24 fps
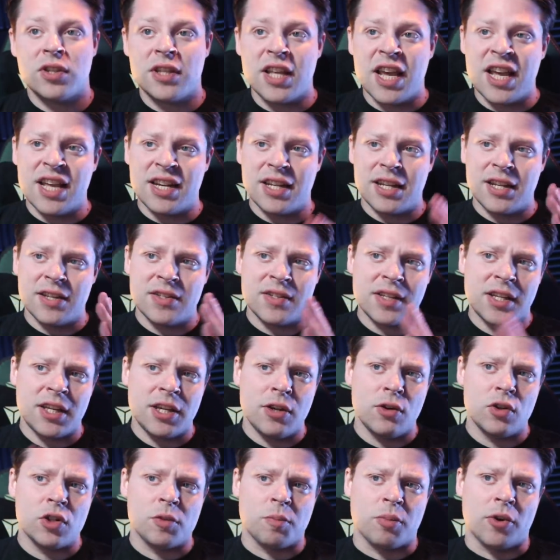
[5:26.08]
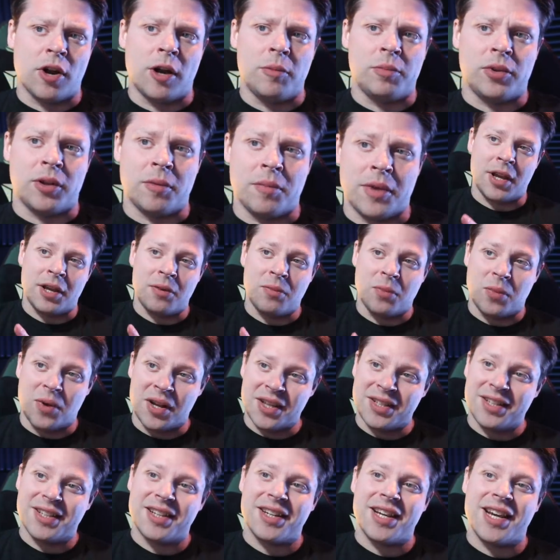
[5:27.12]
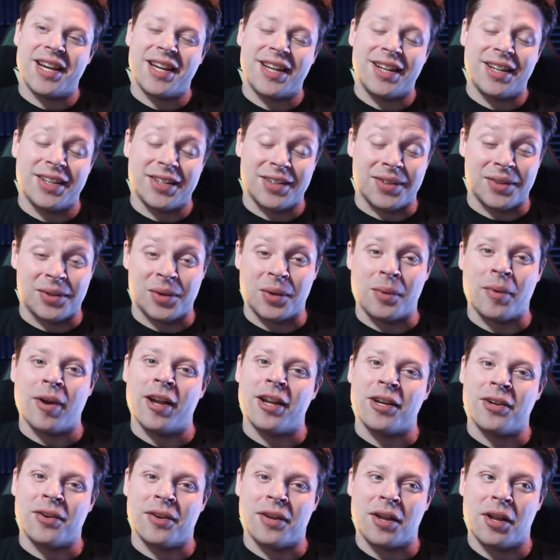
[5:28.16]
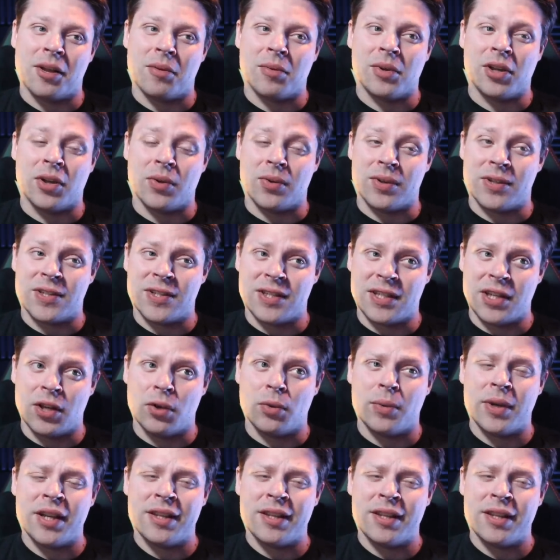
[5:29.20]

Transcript: So that is a huge problem and one that I don't quite know how we're going to deal